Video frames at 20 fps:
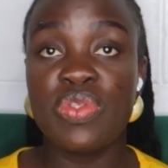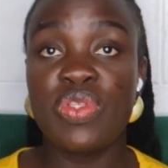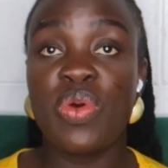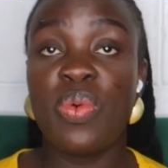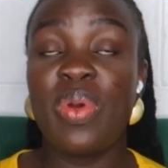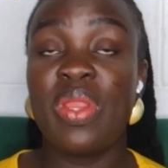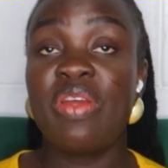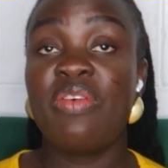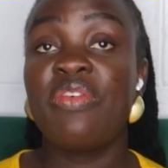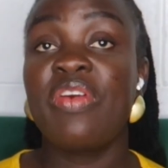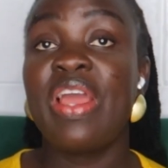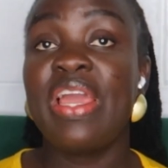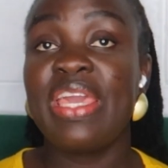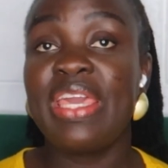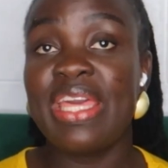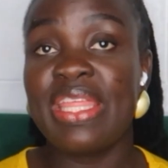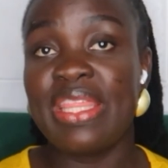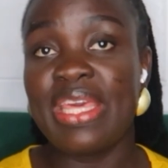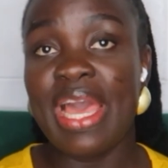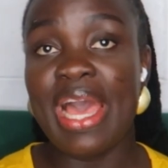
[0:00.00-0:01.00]
So whenever I
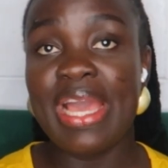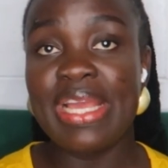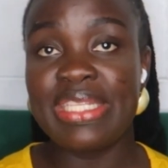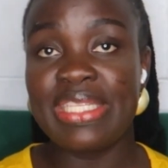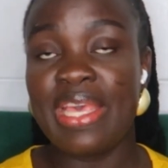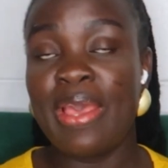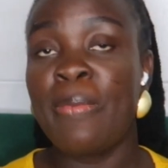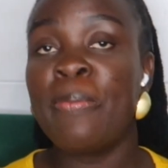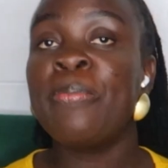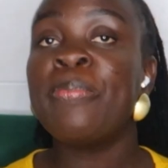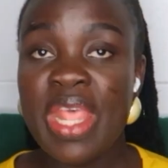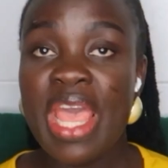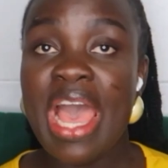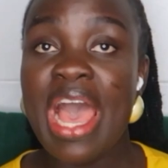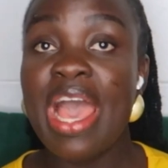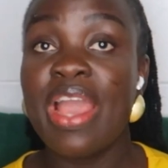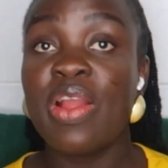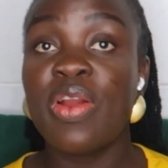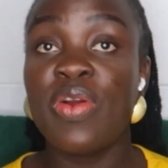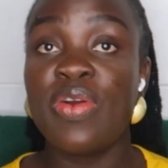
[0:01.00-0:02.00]
get the item,
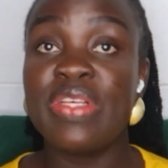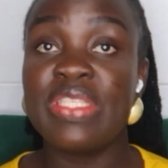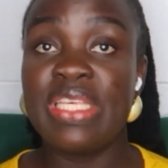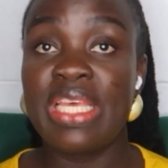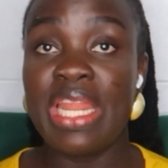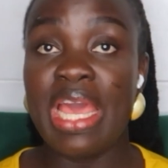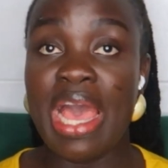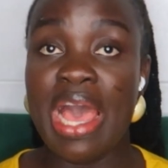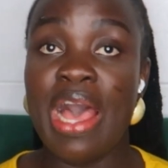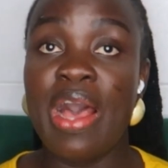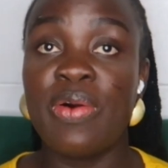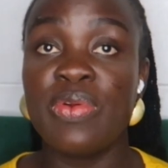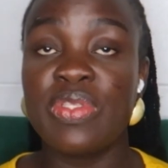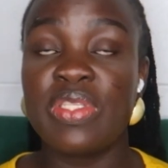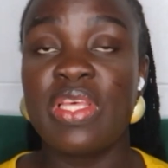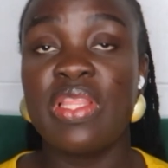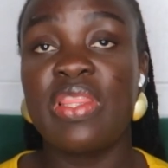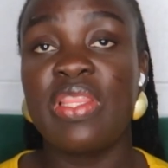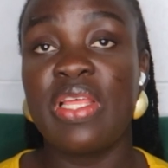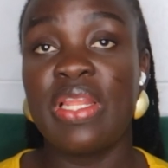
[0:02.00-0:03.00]
I cross it out
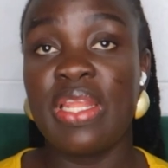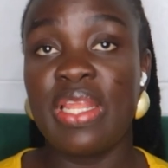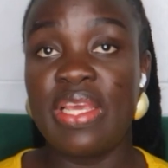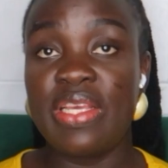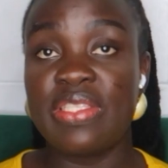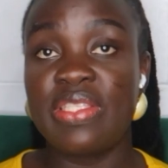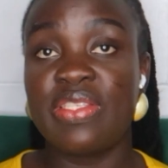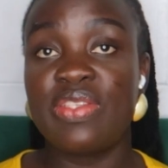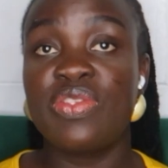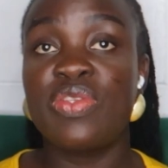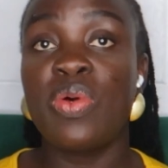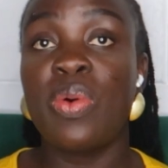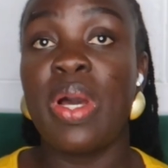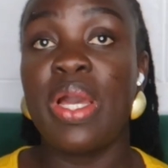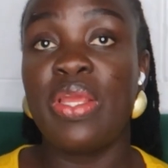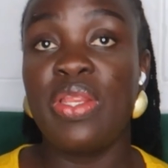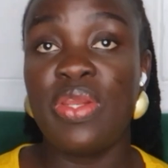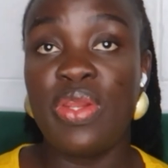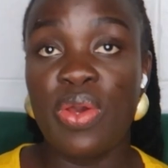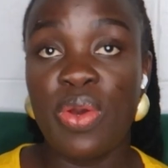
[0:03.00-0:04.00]
the list so
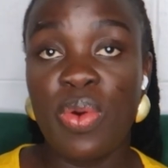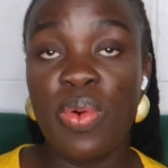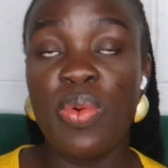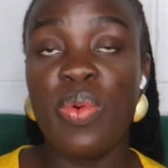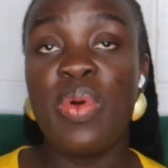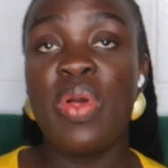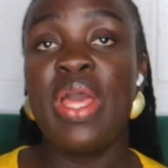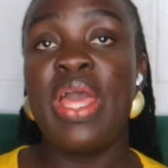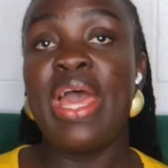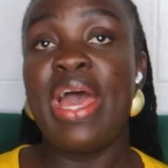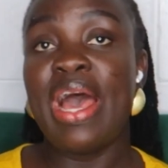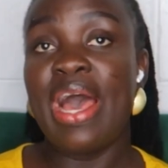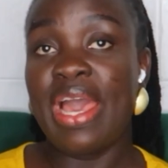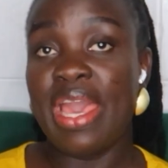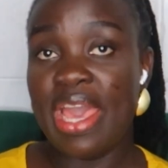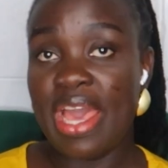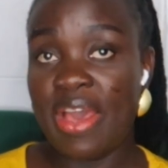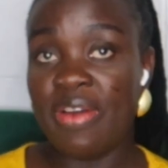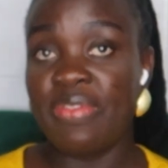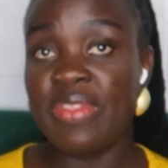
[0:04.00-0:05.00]
I know I
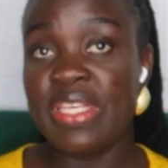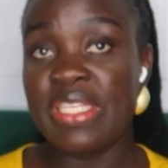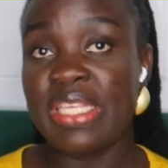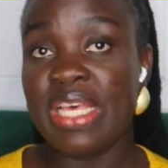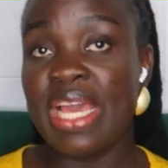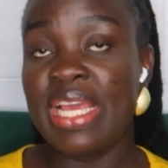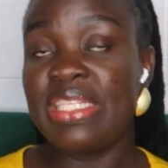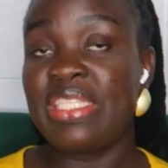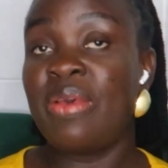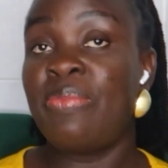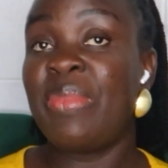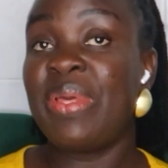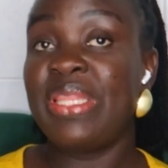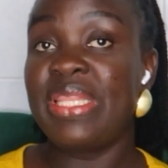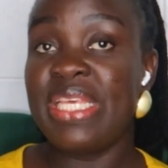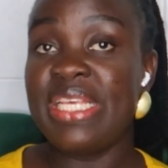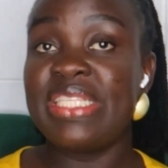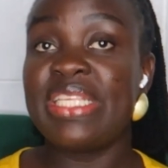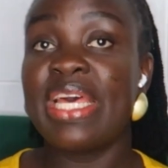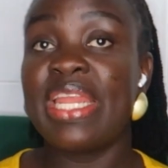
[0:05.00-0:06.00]
have this item and
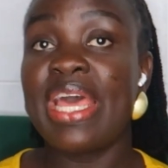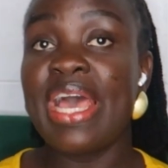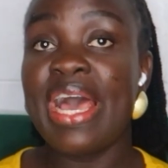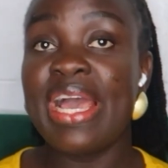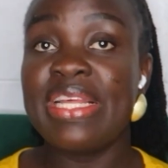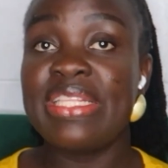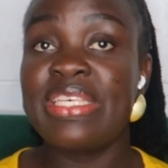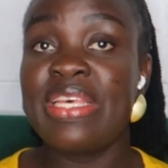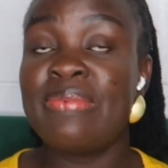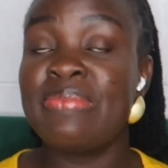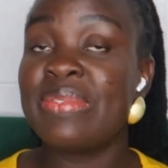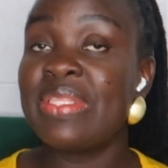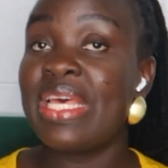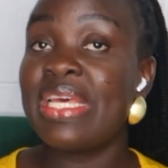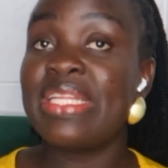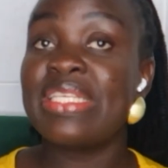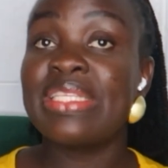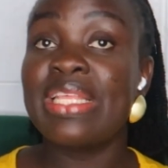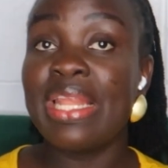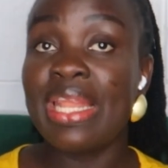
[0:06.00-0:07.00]
these are the items
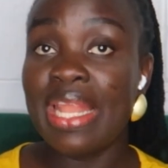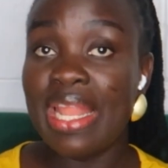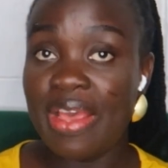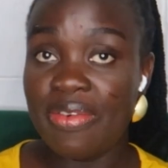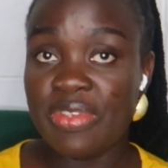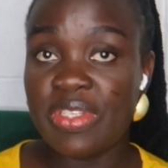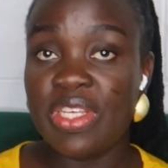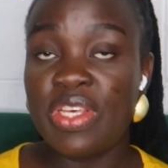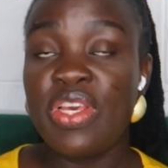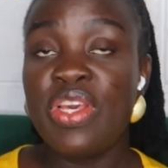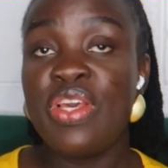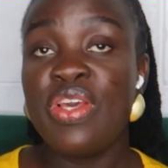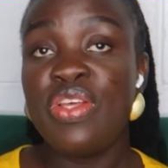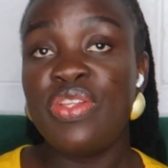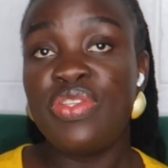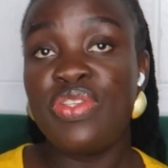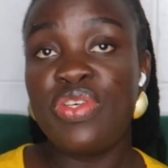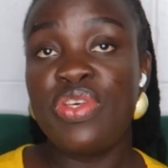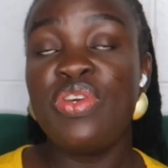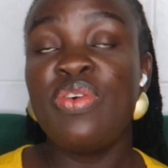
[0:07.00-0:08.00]
that is left
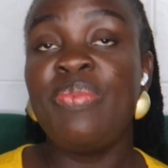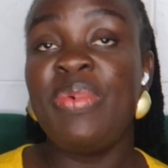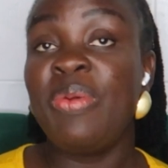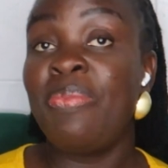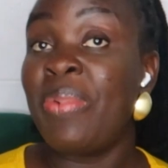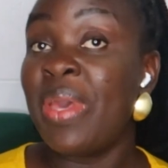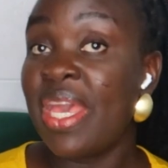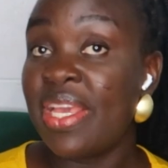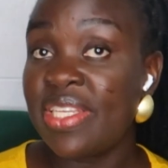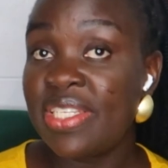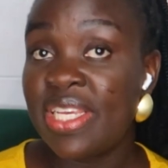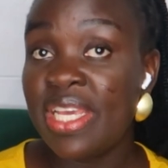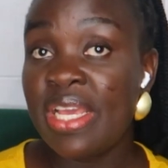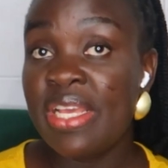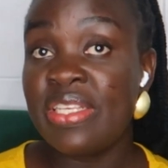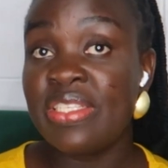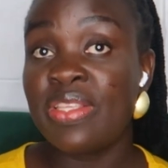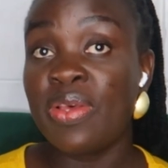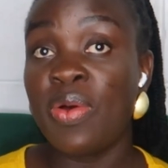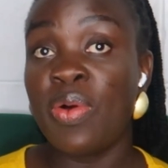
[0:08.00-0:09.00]
to be
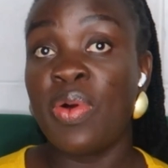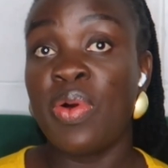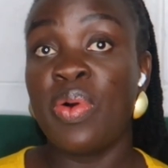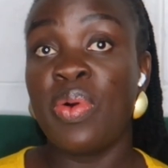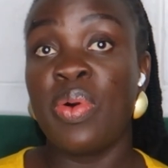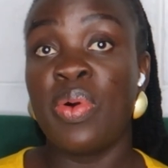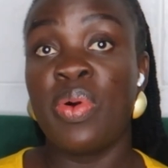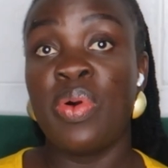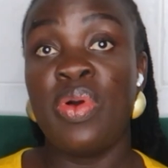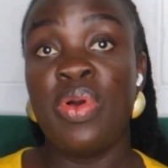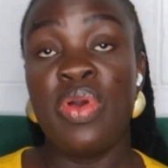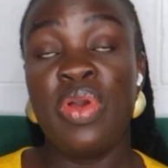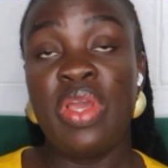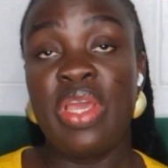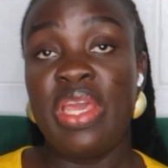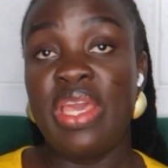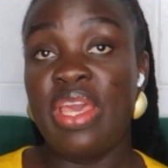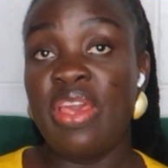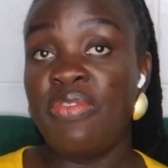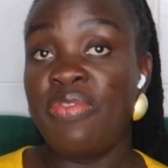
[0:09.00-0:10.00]
purchased, or
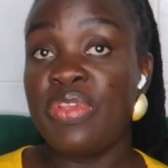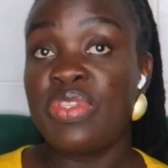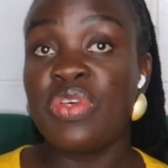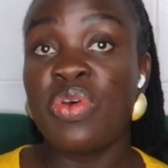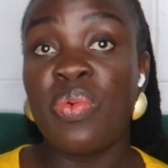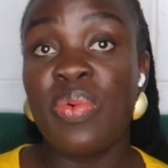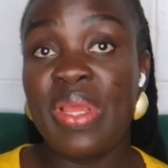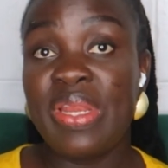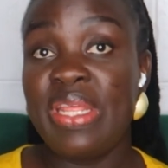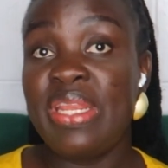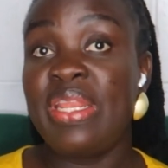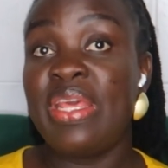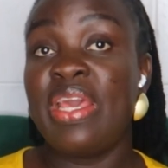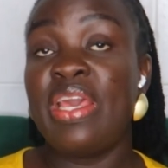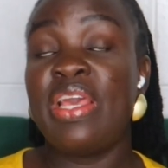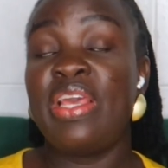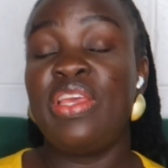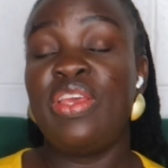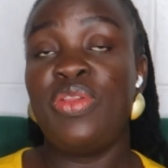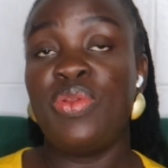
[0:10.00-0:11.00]
if it's already
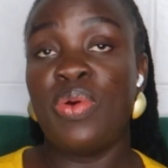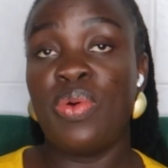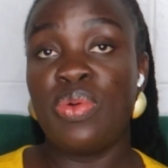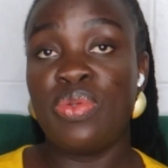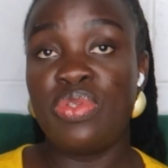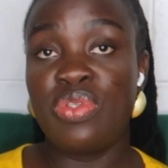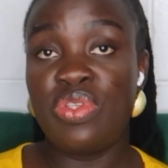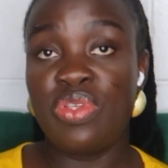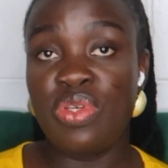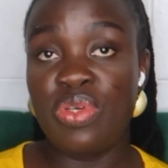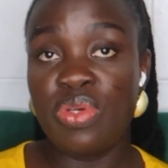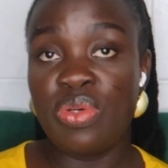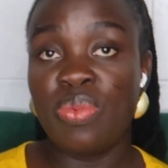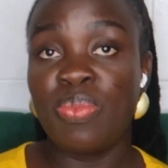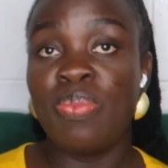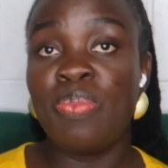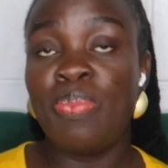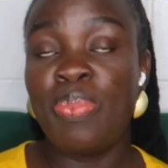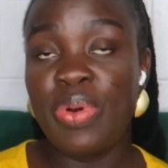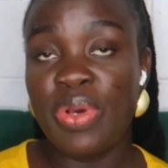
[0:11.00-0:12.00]
there, you know, to
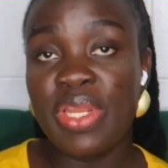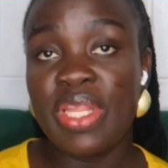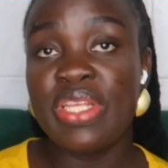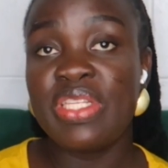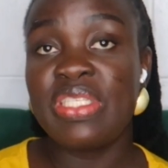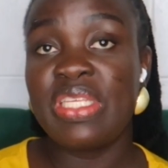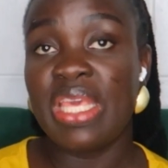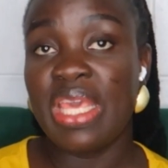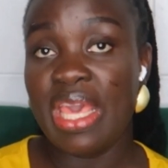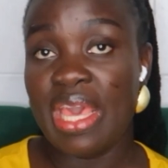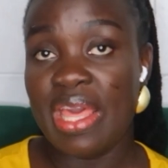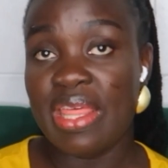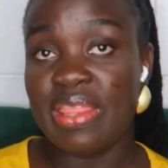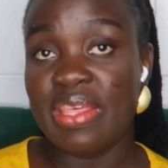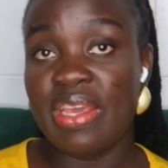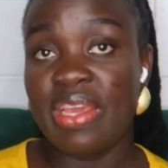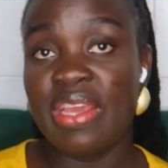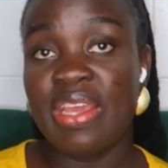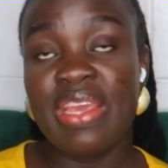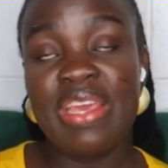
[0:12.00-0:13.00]
put it
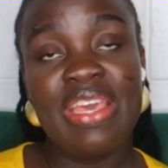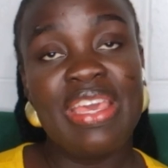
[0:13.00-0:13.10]
together.